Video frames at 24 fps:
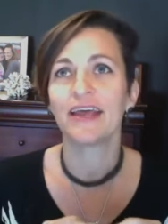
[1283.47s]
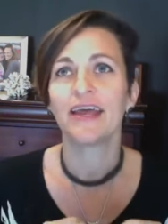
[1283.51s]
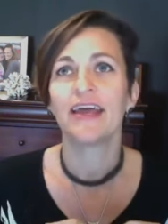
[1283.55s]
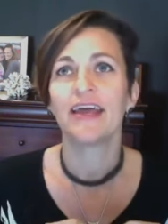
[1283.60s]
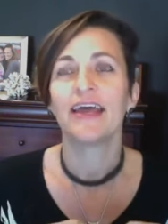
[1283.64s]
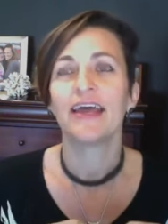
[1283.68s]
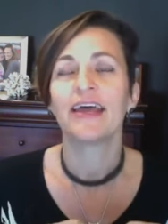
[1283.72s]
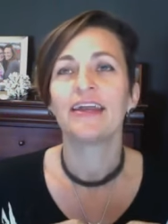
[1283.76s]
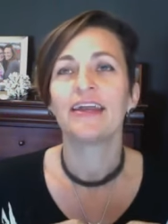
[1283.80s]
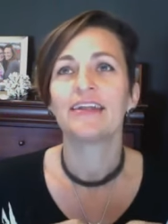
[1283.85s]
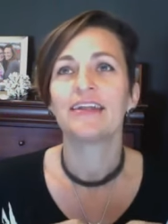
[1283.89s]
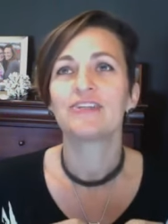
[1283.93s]

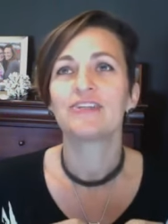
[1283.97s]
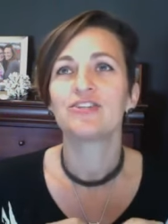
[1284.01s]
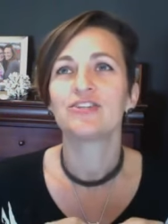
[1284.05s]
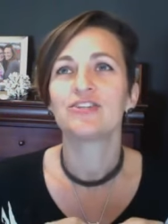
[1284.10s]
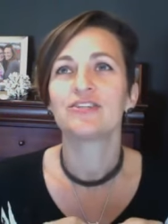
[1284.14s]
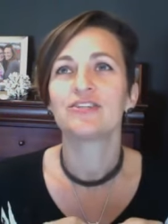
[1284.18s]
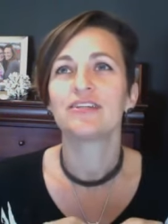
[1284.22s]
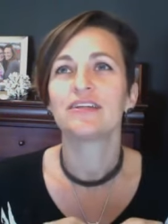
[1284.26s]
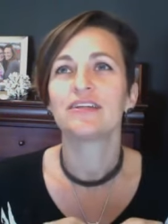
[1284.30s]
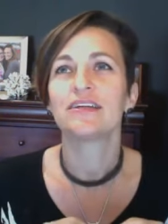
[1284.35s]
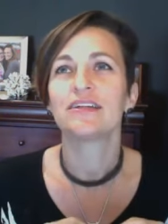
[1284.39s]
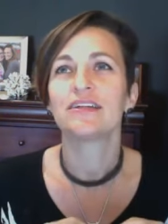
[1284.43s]
And it just,
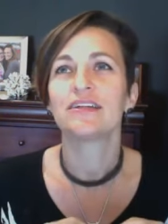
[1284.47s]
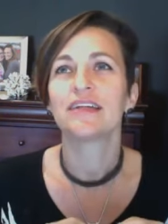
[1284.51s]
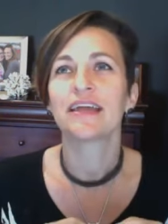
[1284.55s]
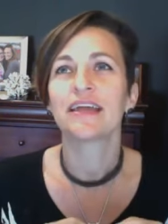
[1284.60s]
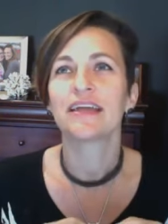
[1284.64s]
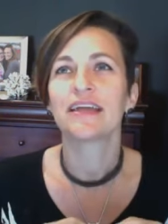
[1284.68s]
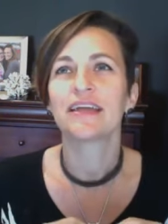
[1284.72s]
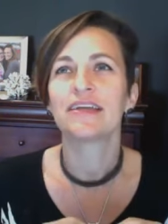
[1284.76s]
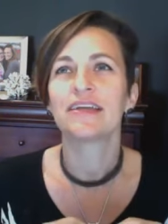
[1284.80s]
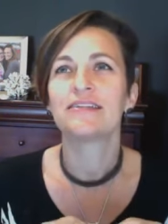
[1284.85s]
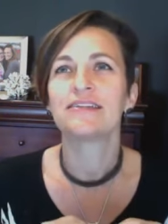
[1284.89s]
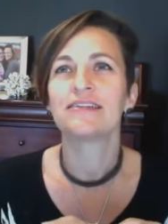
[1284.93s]
like,
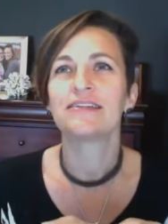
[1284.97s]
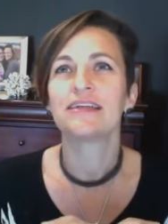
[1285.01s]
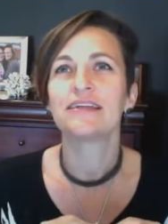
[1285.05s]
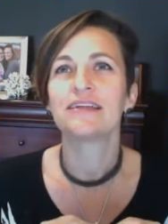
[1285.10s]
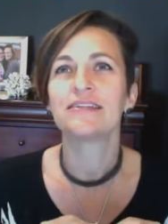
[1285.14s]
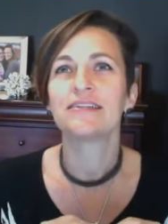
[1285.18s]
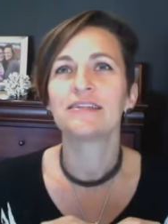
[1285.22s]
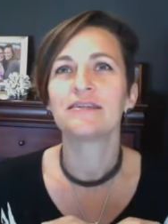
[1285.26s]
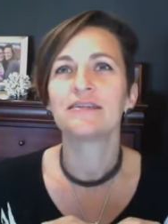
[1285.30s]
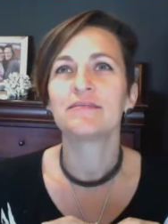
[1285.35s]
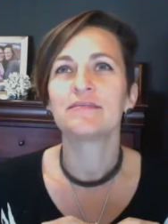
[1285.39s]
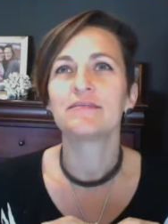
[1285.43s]
it
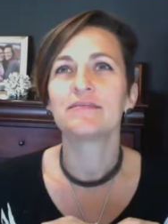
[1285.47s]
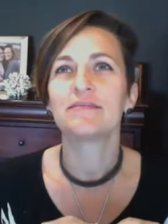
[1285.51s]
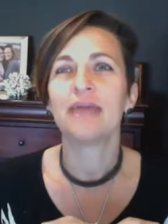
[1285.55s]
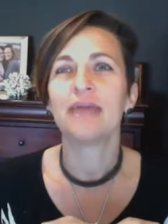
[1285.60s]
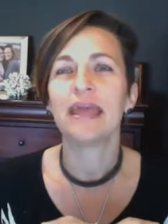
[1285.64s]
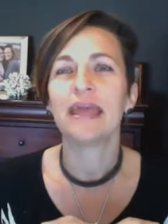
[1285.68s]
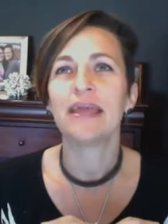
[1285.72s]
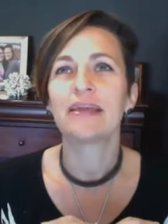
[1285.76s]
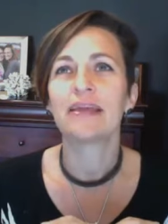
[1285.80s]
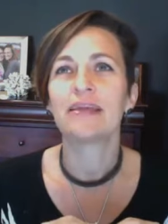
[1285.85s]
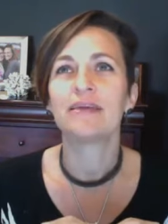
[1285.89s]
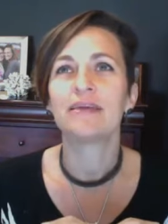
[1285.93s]
doesn't make
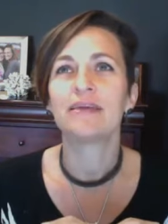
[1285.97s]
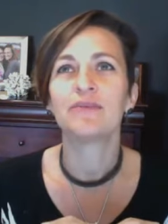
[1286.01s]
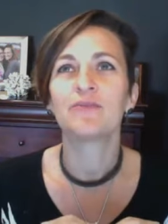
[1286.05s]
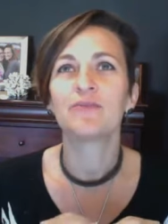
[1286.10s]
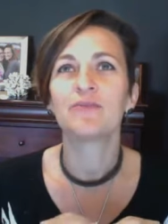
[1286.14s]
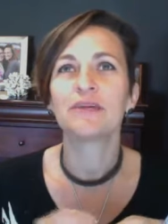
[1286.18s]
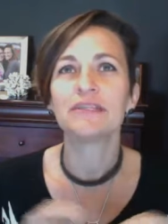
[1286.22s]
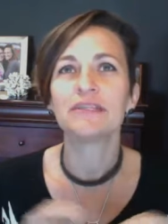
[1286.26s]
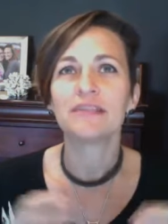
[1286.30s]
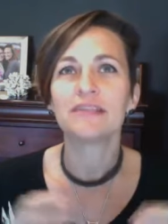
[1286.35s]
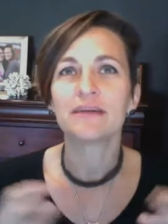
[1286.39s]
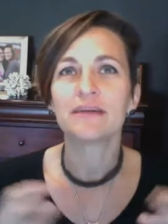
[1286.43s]
any, and the
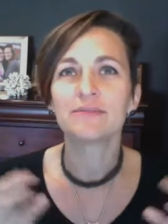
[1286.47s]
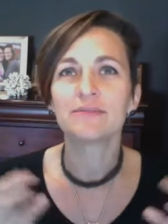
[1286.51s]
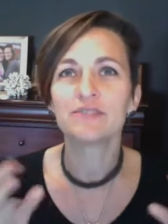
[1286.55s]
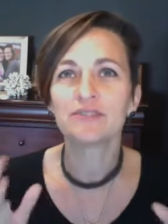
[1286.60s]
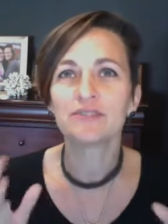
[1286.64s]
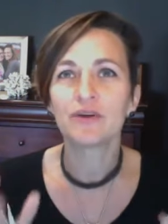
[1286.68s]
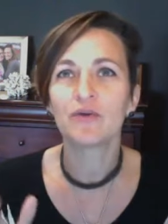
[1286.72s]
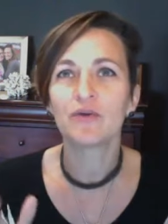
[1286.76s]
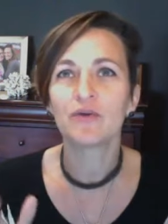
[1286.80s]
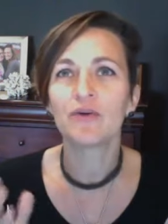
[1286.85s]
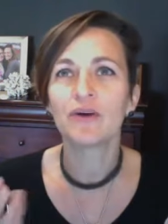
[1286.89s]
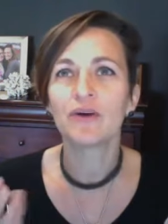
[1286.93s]
reason I'm
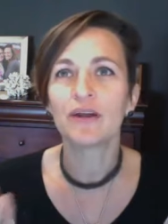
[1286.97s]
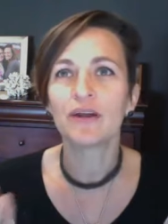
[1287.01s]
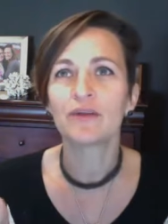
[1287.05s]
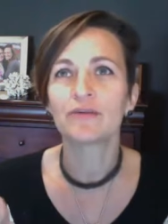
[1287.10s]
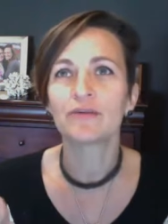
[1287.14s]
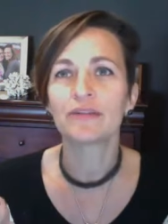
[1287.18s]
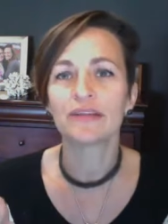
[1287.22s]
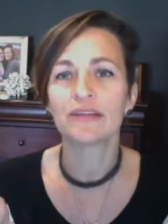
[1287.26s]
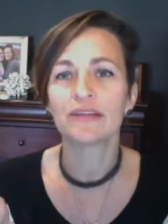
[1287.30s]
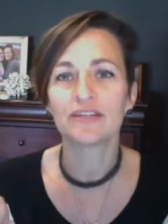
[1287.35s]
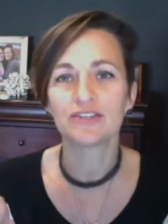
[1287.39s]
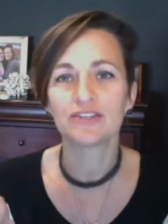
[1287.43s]
so good at
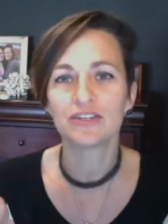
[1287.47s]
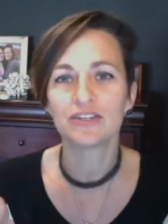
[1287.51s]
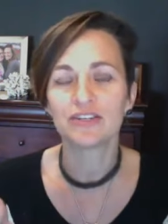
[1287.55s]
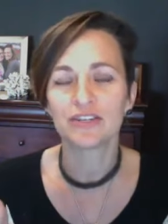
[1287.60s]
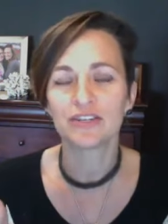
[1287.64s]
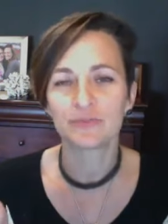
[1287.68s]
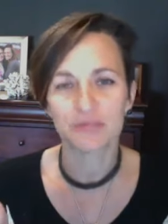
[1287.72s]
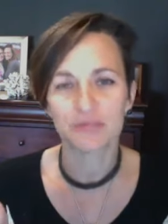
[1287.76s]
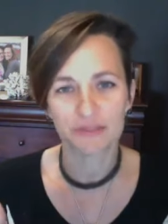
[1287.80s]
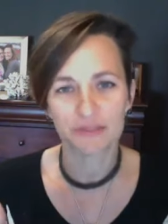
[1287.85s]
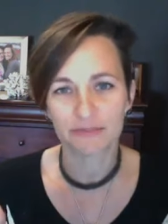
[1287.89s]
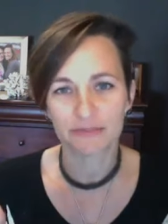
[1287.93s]
relationships
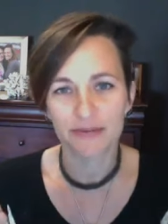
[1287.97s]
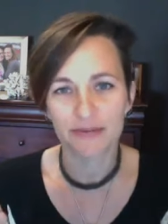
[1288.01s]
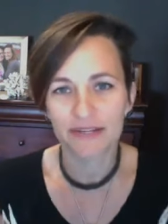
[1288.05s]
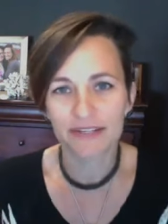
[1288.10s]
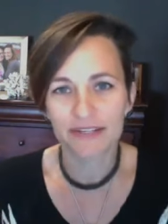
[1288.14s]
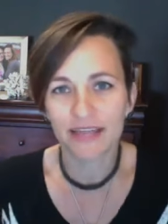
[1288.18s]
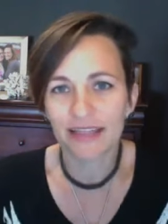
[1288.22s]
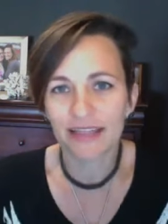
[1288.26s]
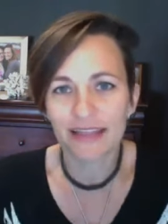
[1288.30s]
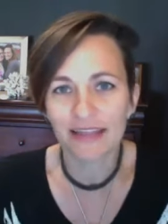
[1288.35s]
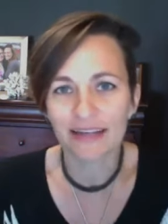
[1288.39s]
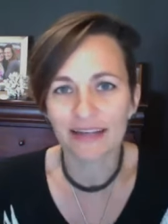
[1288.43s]
is because I
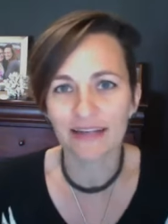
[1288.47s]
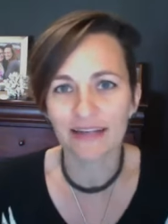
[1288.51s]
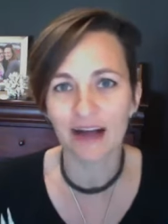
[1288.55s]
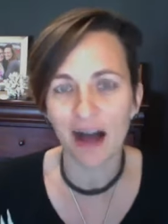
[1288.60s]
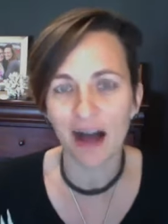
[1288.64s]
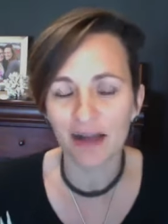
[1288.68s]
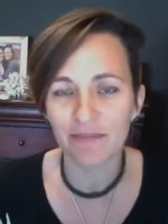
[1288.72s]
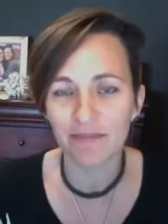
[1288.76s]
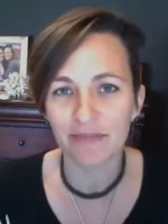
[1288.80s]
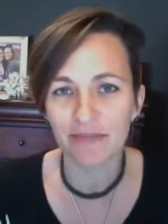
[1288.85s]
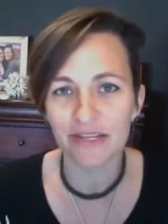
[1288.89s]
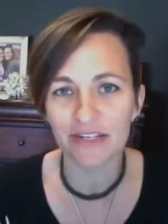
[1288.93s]
let God
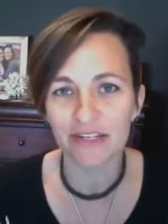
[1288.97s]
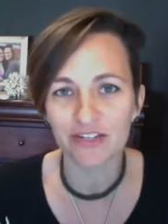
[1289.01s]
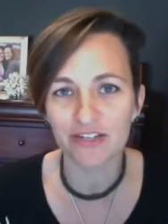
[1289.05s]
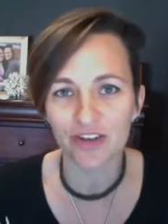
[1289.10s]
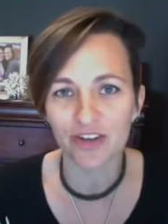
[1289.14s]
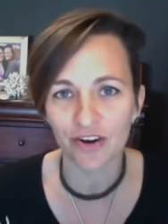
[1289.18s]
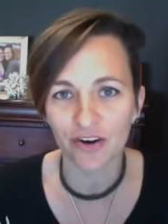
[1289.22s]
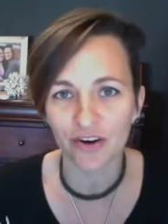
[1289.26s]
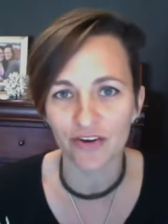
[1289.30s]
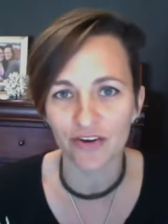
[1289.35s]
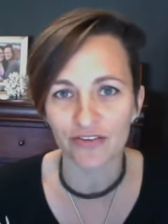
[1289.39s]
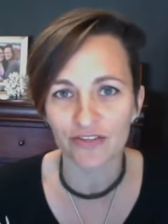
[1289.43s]
be in
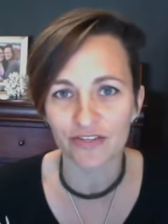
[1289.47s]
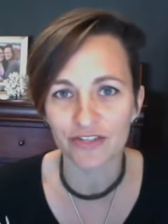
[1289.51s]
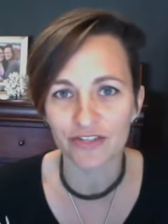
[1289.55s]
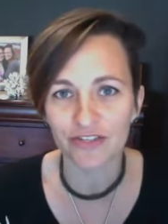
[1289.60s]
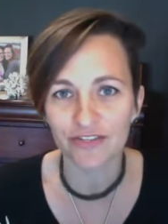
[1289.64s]
charge.